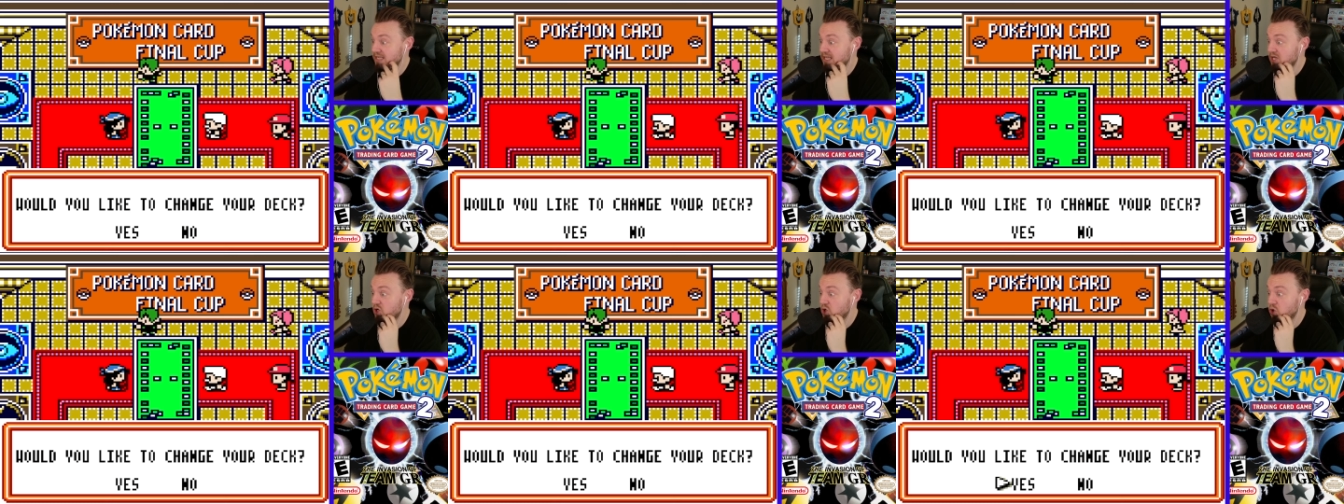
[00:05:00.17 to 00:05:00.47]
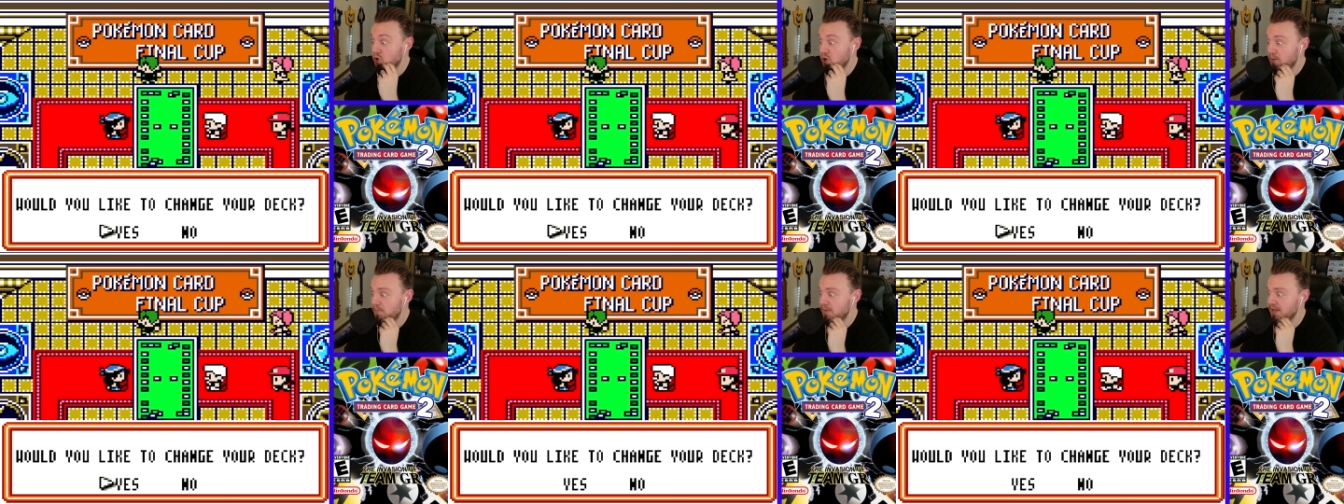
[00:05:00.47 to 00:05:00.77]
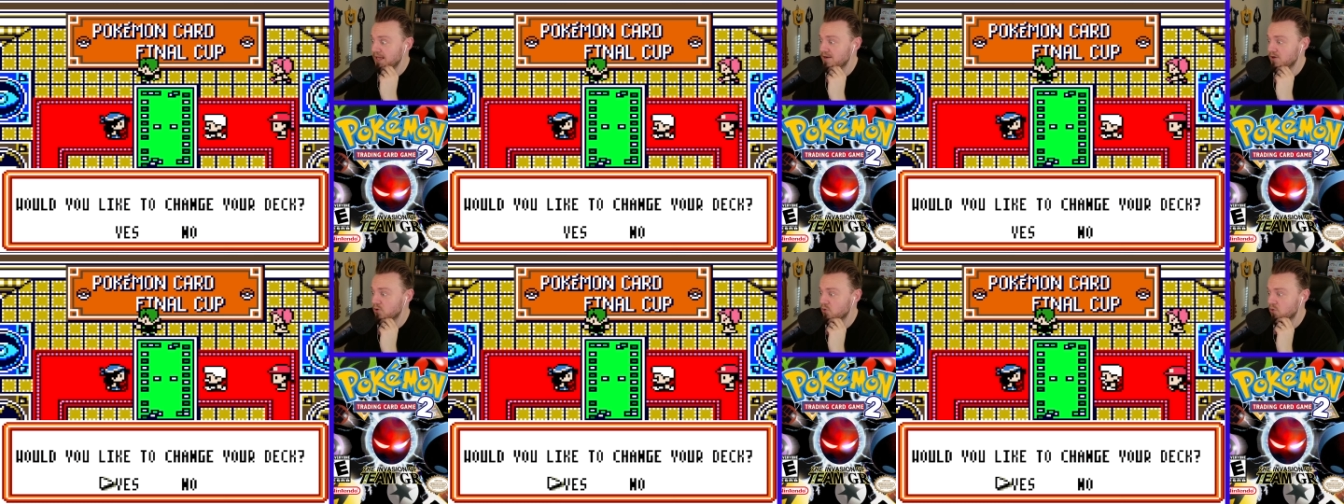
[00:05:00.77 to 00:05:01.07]
could be
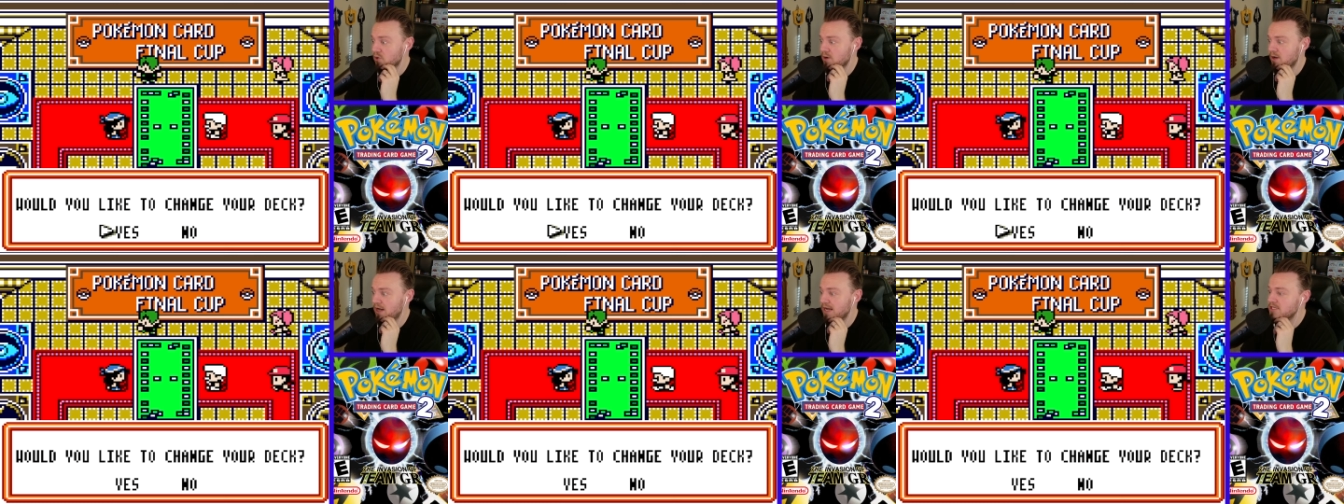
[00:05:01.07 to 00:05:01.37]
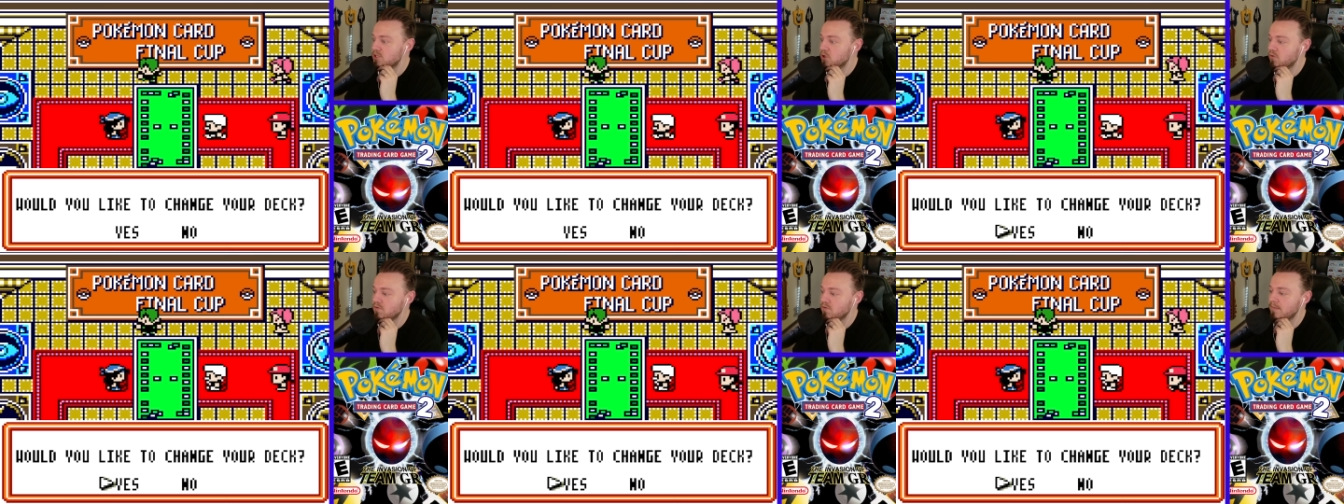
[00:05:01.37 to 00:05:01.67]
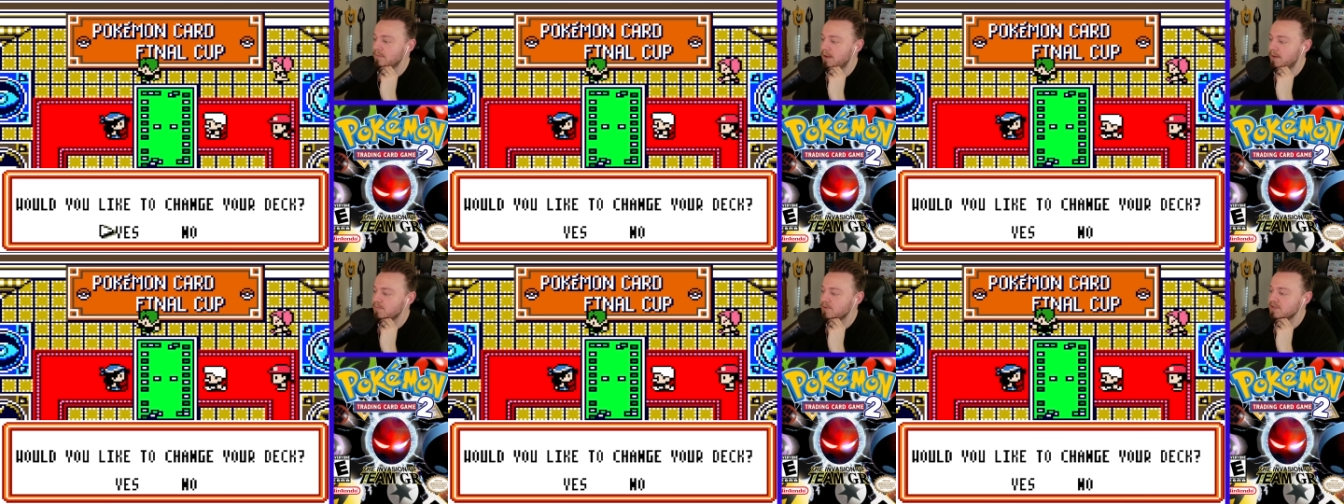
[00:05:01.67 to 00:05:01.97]
a normal. I don't
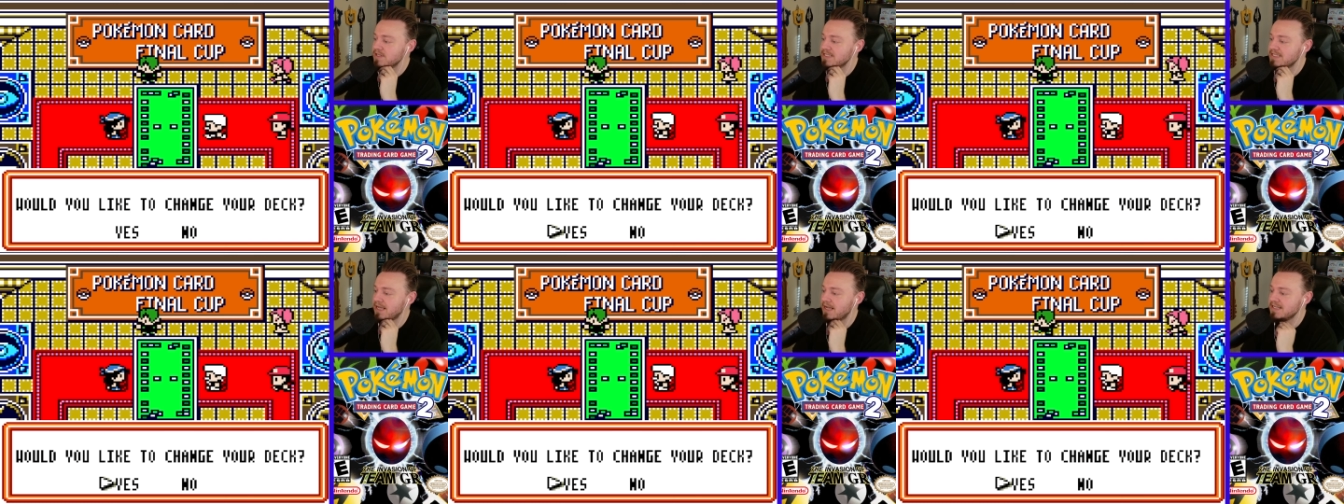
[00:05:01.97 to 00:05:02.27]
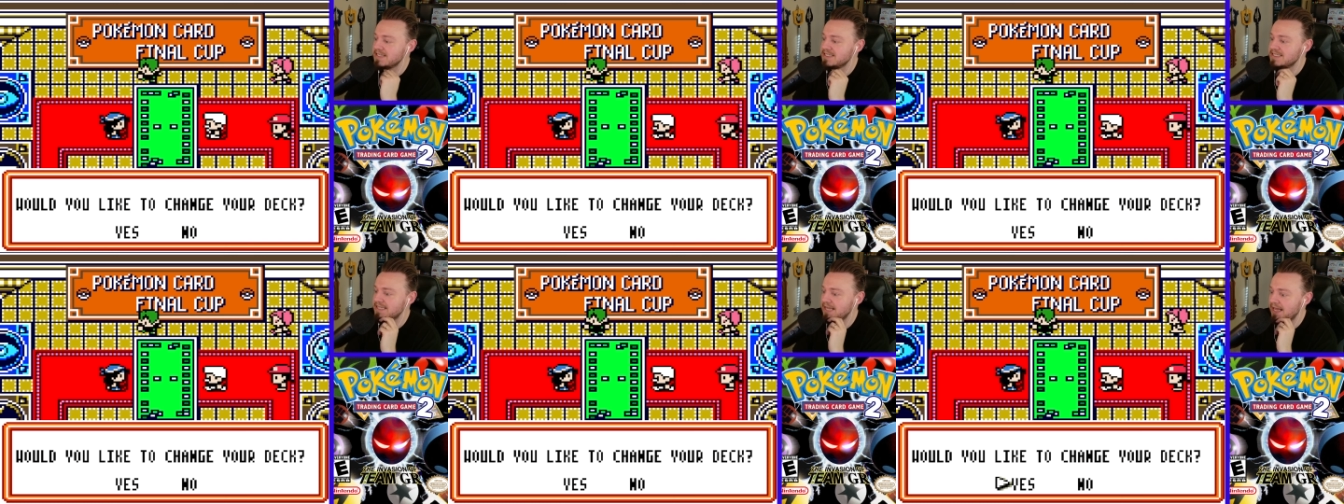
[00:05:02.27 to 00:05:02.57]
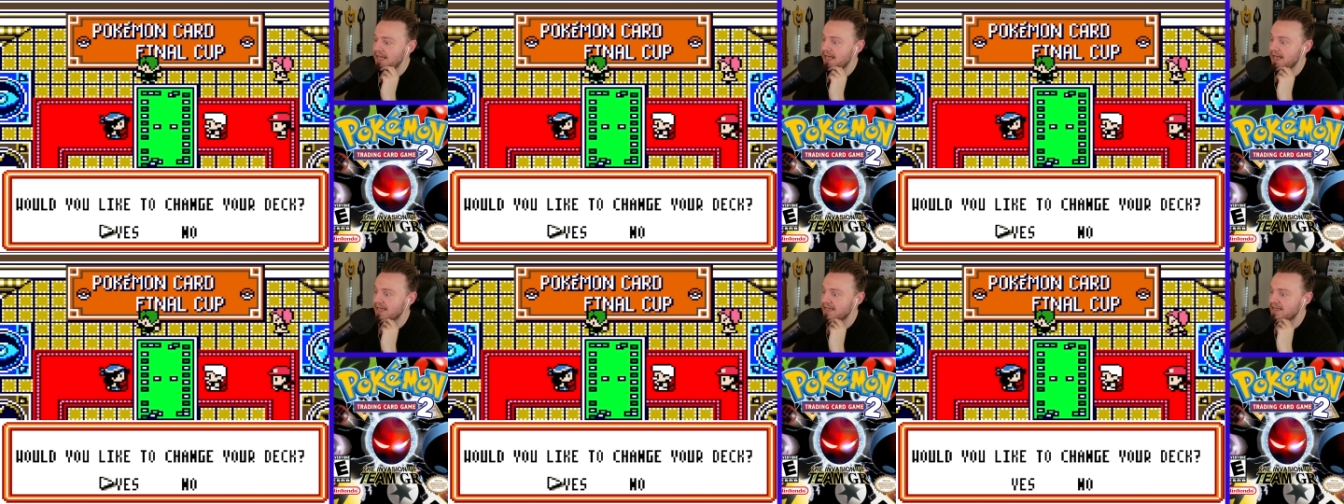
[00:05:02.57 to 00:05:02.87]
remember this guy's
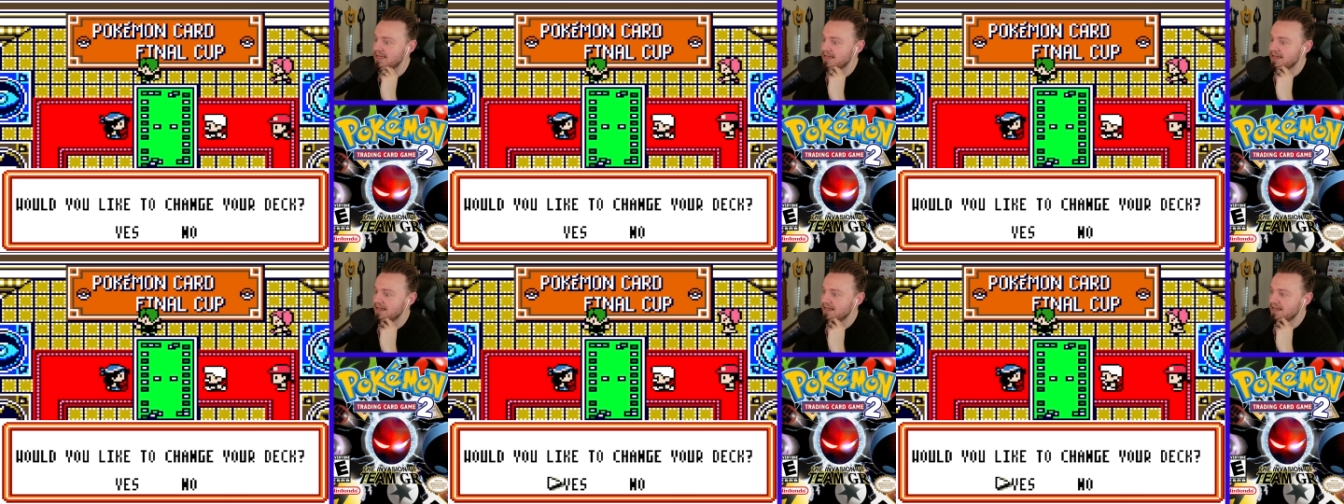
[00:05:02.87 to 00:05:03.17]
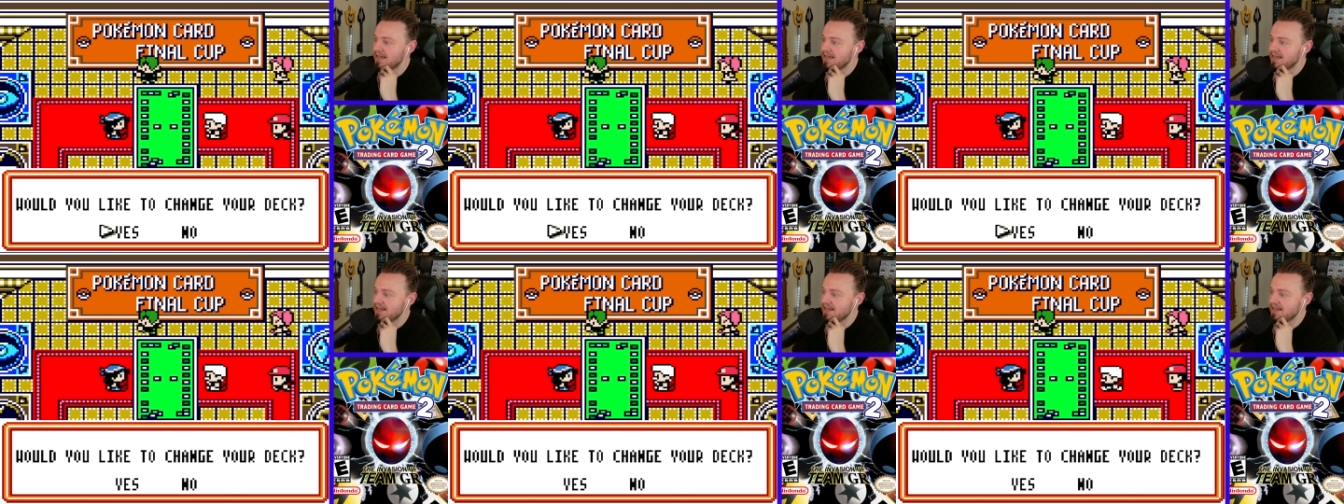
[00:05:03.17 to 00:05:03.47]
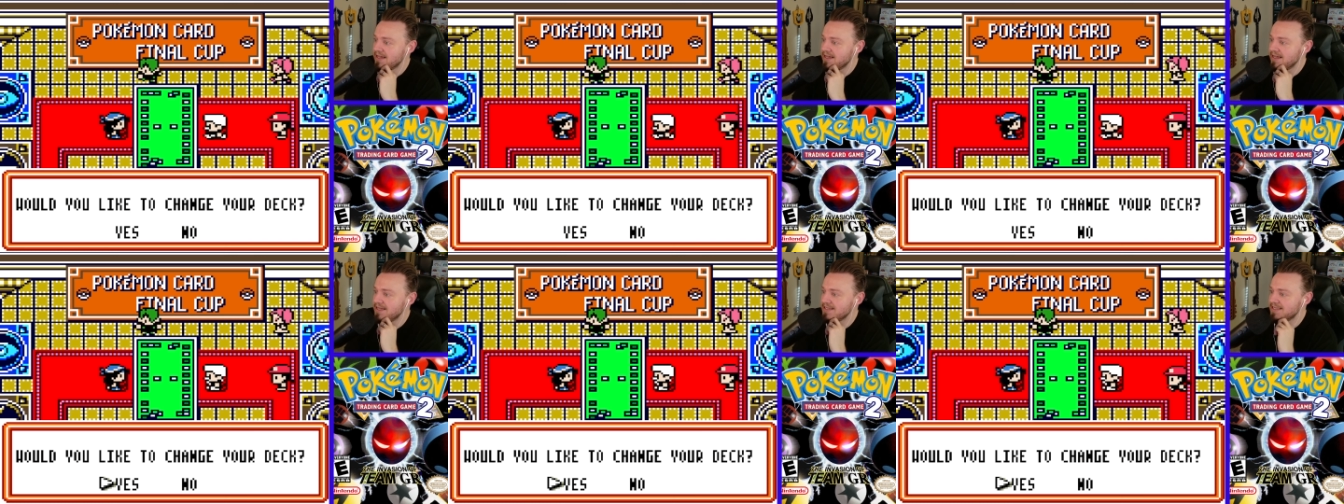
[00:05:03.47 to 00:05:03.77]
deck.
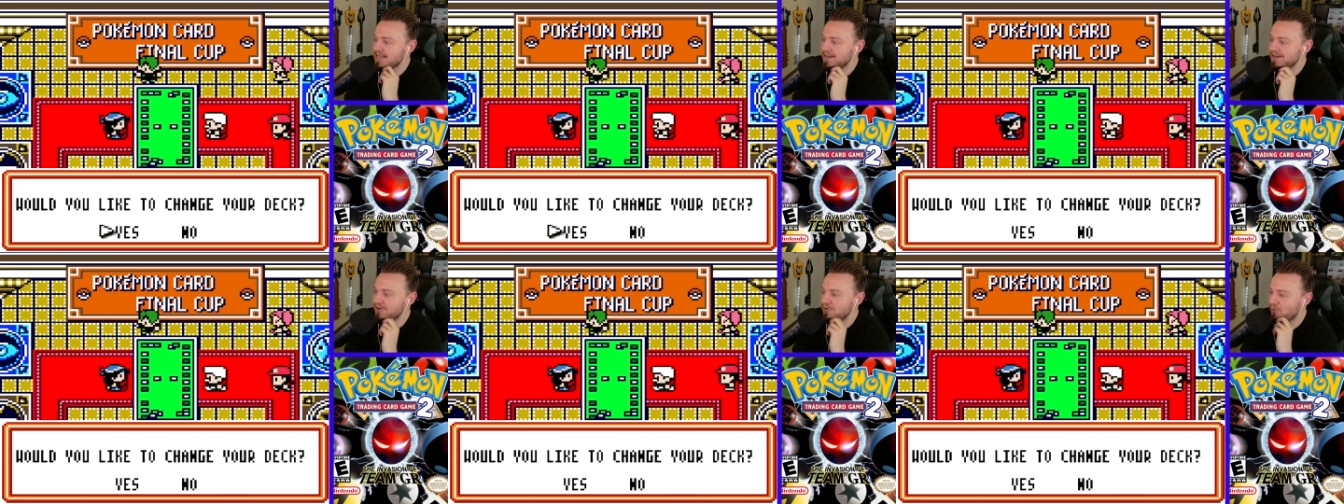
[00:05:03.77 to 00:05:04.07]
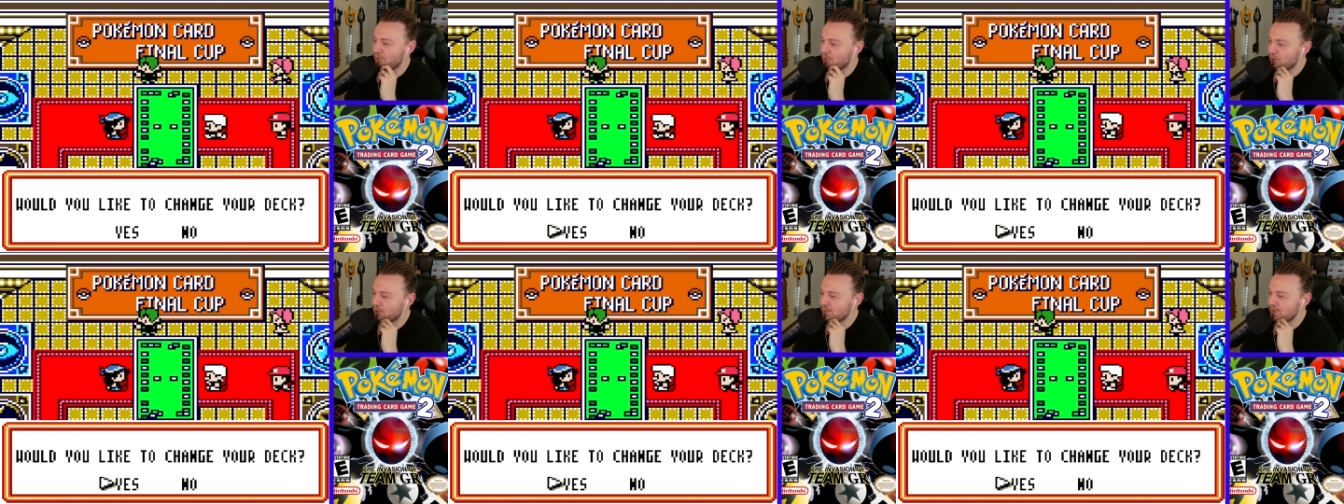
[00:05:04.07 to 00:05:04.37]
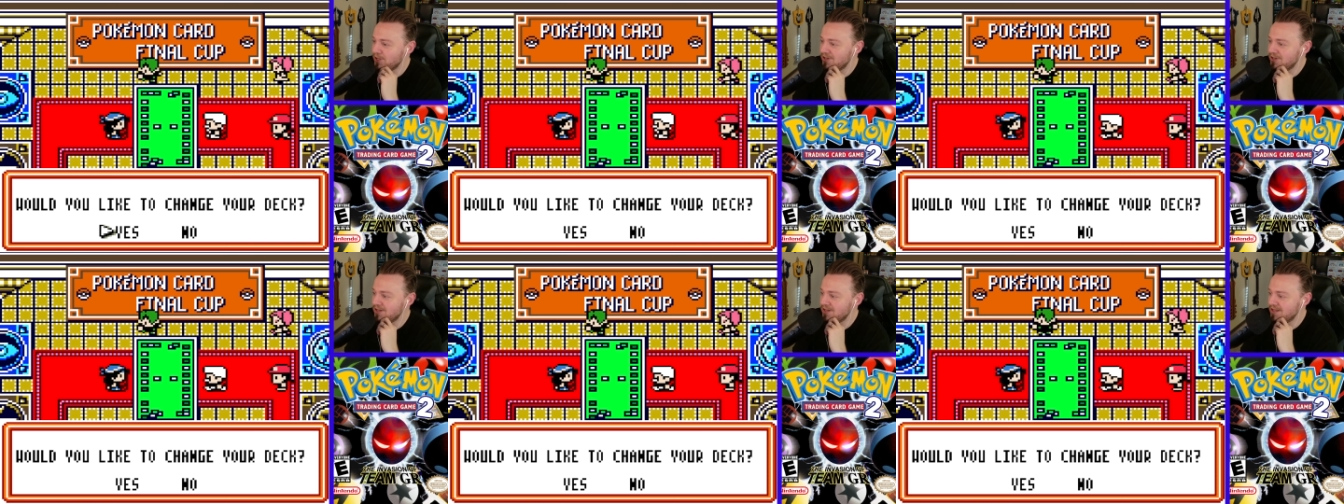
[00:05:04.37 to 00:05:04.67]
Is it
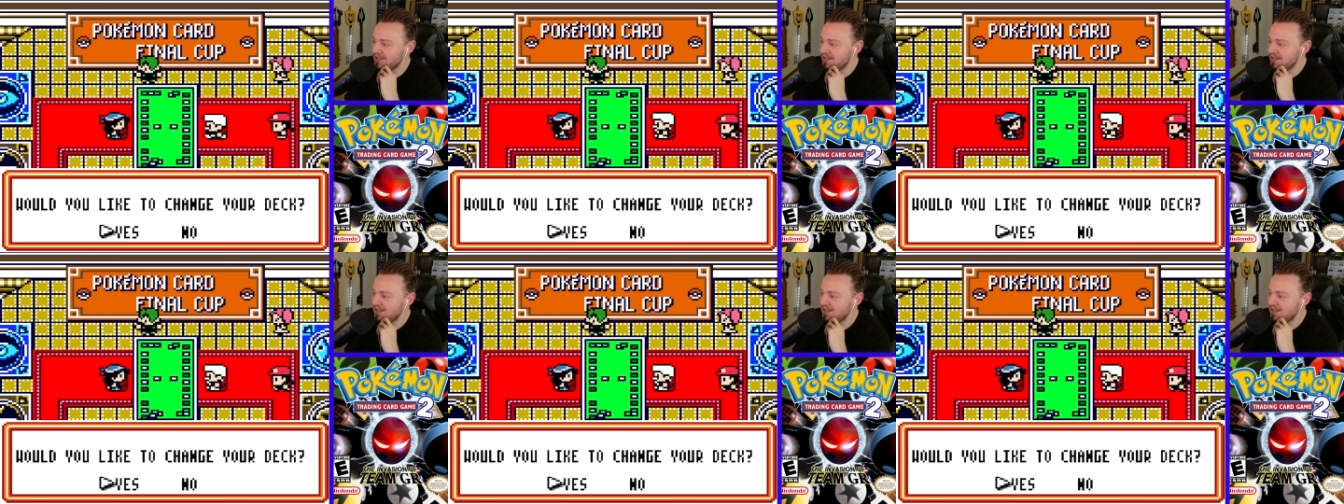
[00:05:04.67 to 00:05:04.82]
normal?